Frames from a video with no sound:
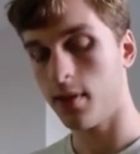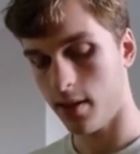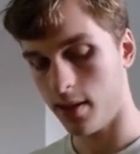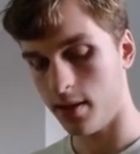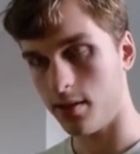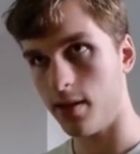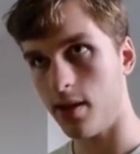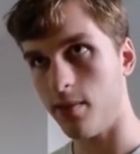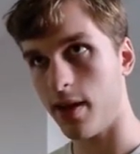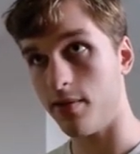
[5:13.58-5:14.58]
And so
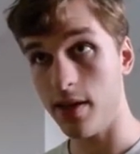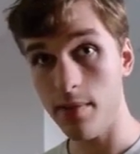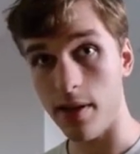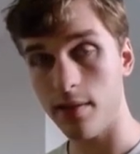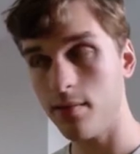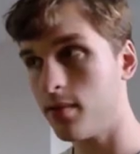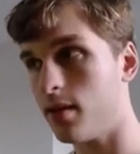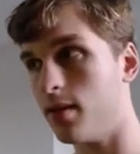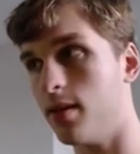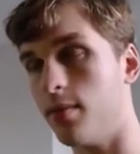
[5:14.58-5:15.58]
now we have
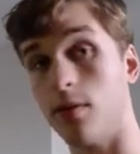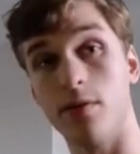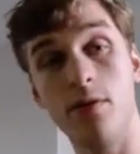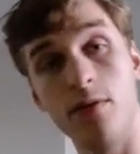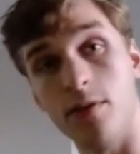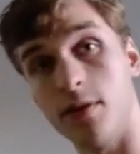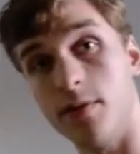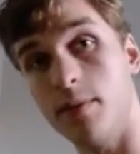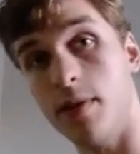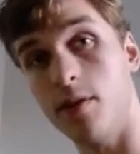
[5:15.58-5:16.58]
dmenu, um, our new version of
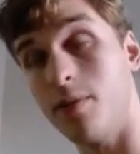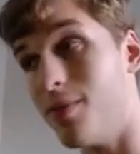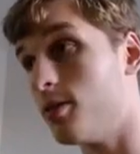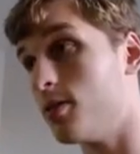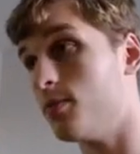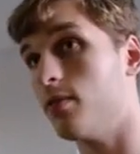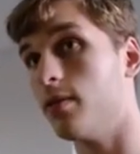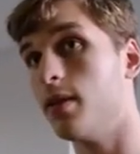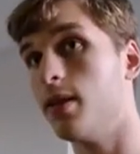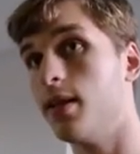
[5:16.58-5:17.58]
dmenu with mouse
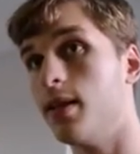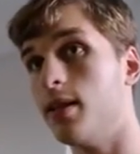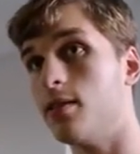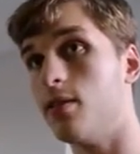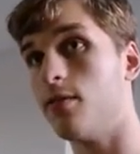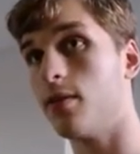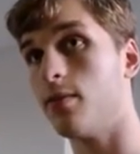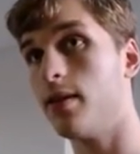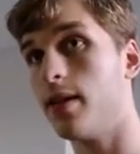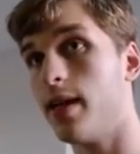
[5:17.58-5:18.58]
support. And so if I
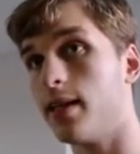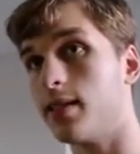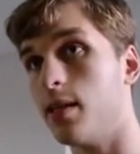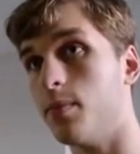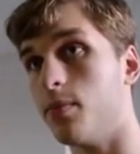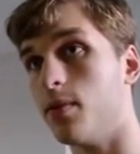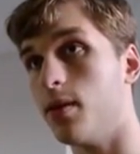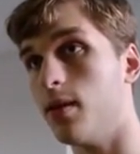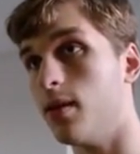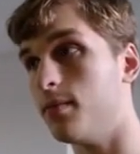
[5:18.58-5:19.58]
run that example
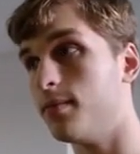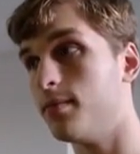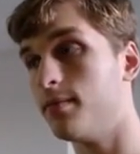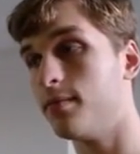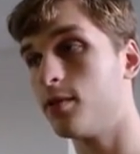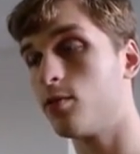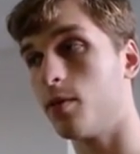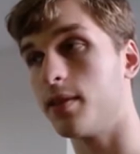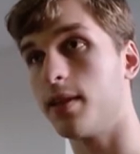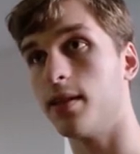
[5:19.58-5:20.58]
uh,
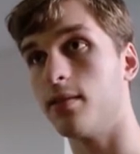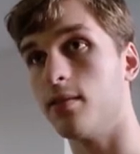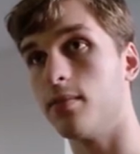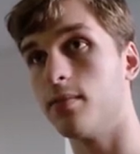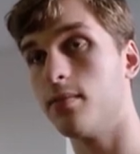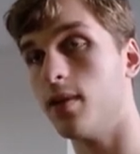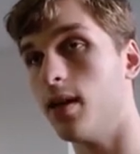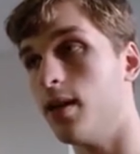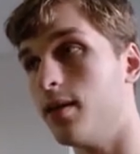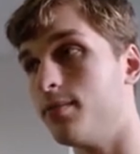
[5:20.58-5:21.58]
script again, or uh,